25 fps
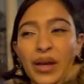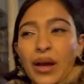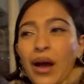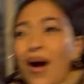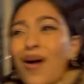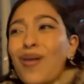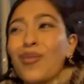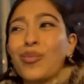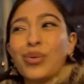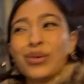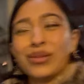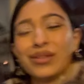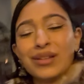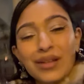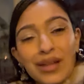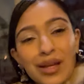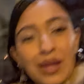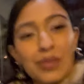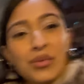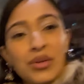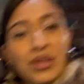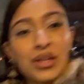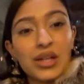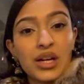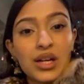I'll put the
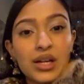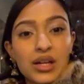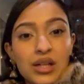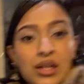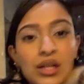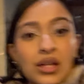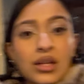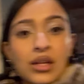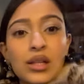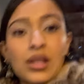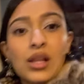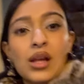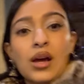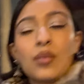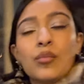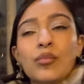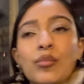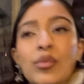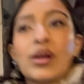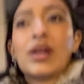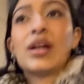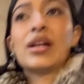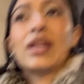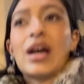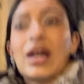name here.
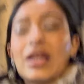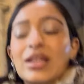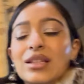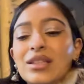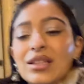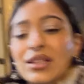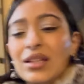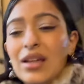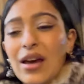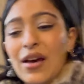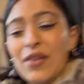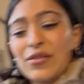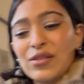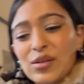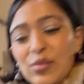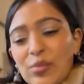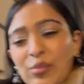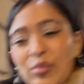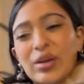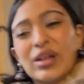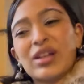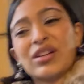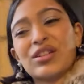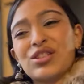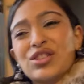But I need to have some
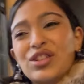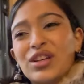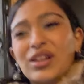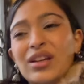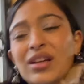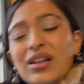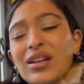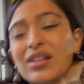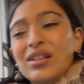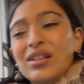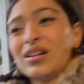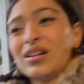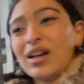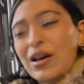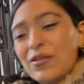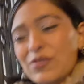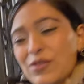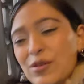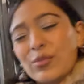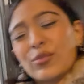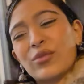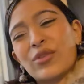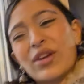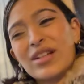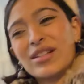butter chicken. I have
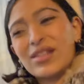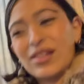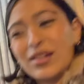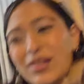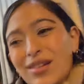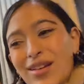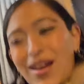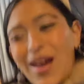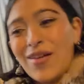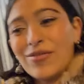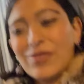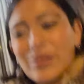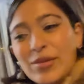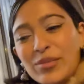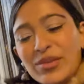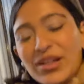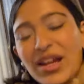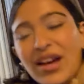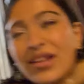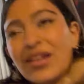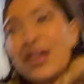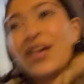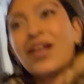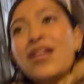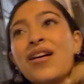some rice. I need to have some
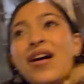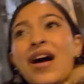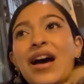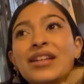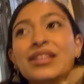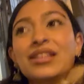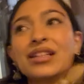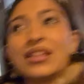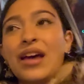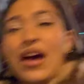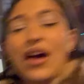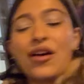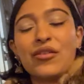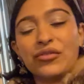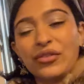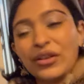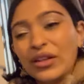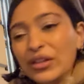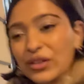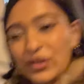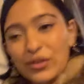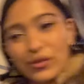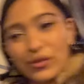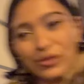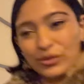naan. I need to have
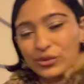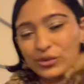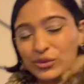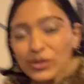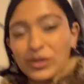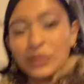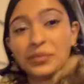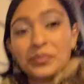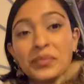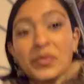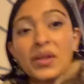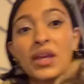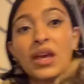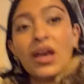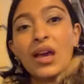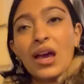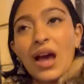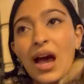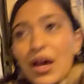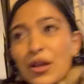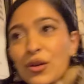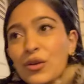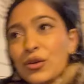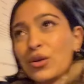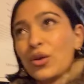Indian food.
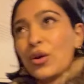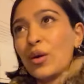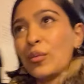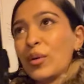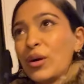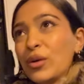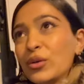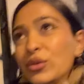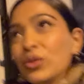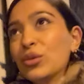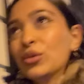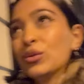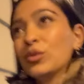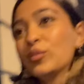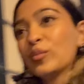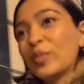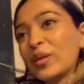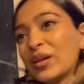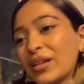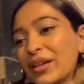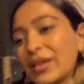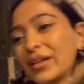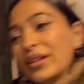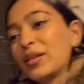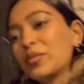I don't know about you, but
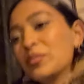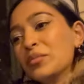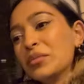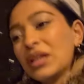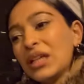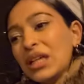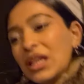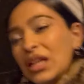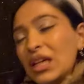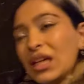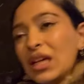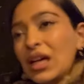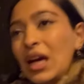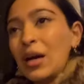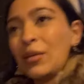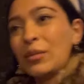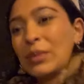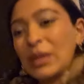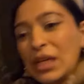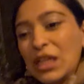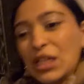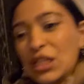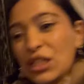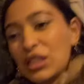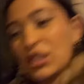like me, I'm
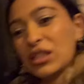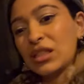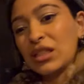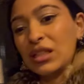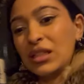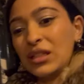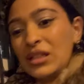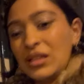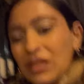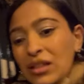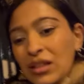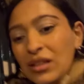Asian.